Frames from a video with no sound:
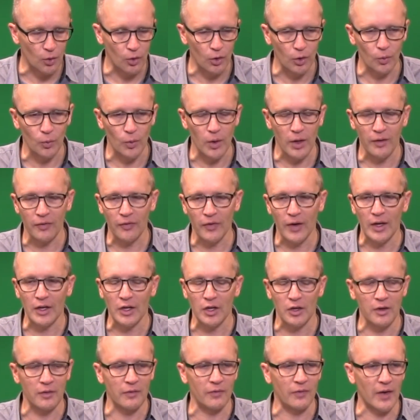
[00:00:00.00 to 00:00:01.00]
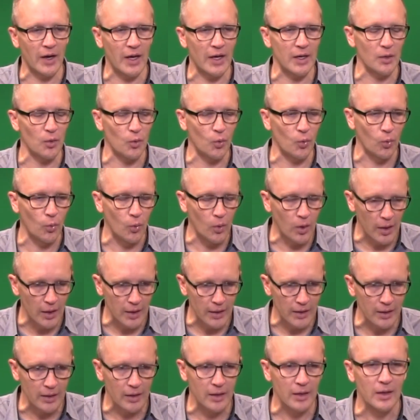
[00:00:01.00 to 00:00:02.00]
Or what if I could invite
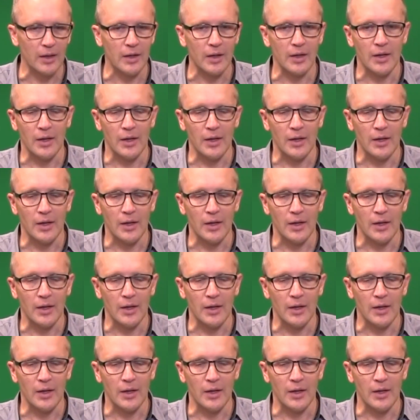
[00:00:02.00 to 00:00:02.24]
one